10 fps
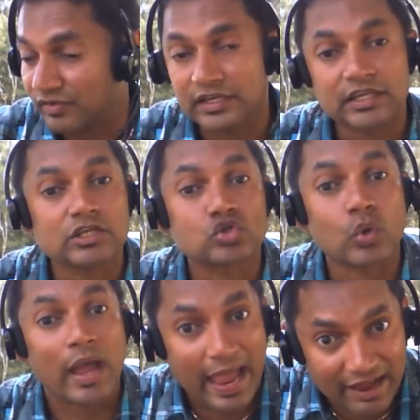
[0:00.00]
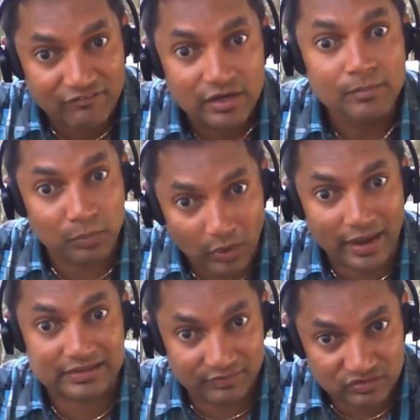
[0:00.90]
We need to have
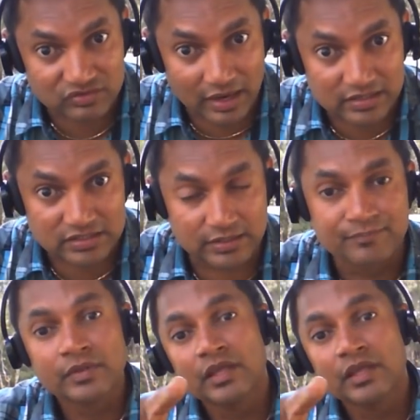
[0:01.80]
proactive strategy.